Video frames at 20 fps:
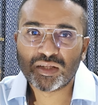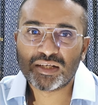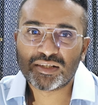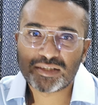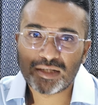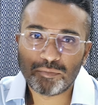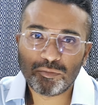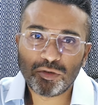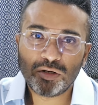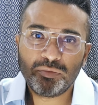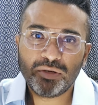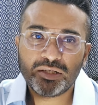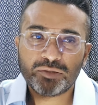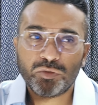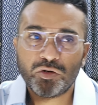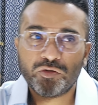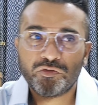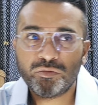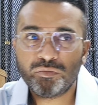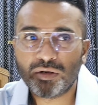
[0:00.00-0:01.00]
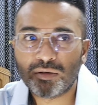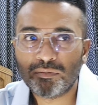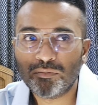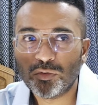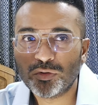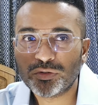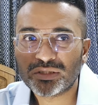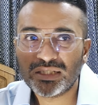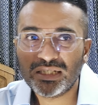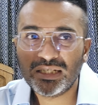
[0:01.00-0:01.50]
summer based perfume, but
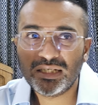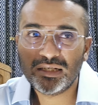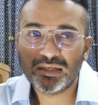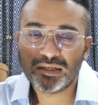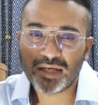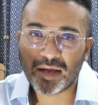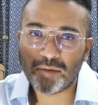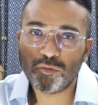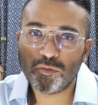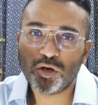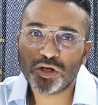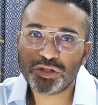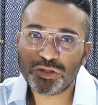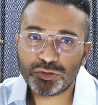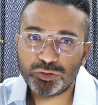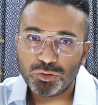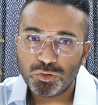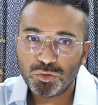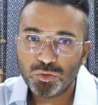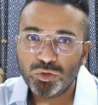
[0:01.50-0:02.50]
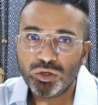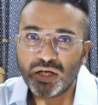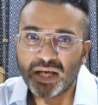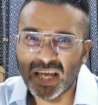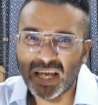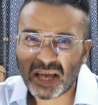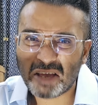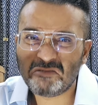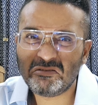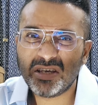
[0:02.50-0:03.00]
mostly Amouage used to do
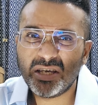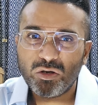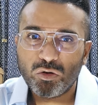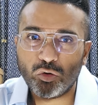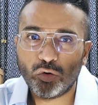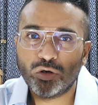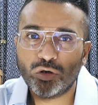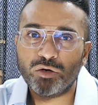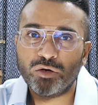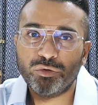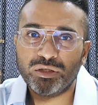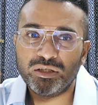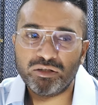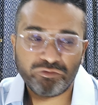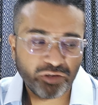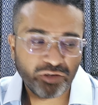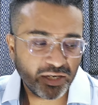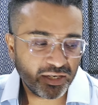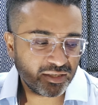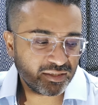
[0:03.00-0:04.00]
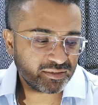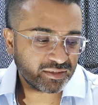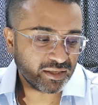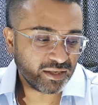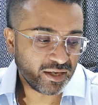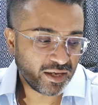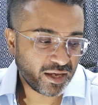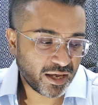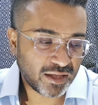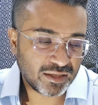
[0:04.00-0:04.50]
heavy, colder weather fragrance,
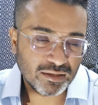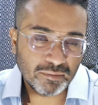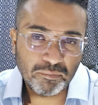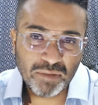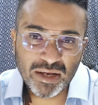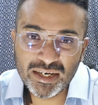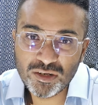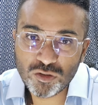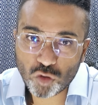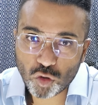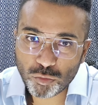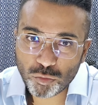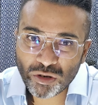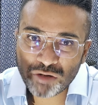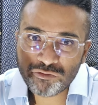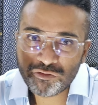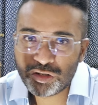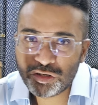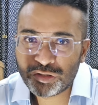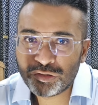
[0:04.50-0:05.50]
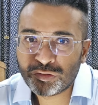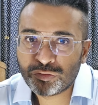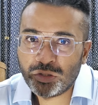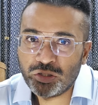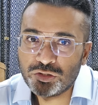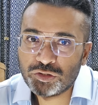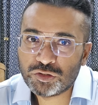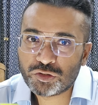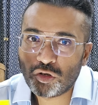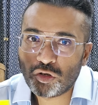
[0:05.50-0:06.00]
and the made in Oman versions
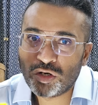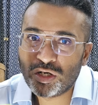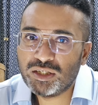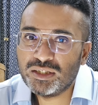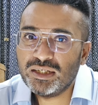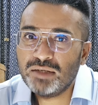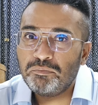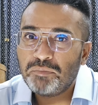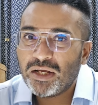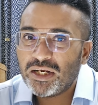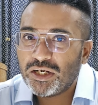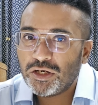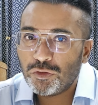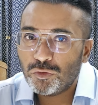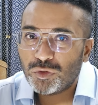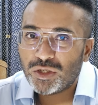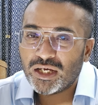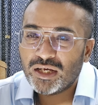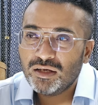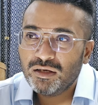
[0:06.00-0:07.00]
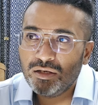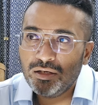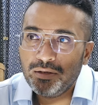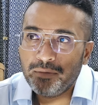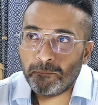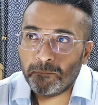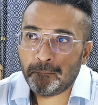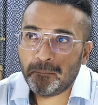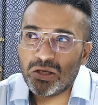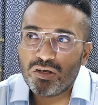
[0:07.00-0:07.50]
were stronger than made in UK,
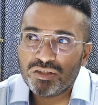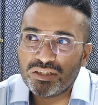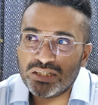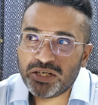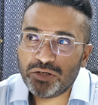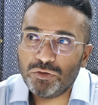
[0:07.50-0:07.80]
because in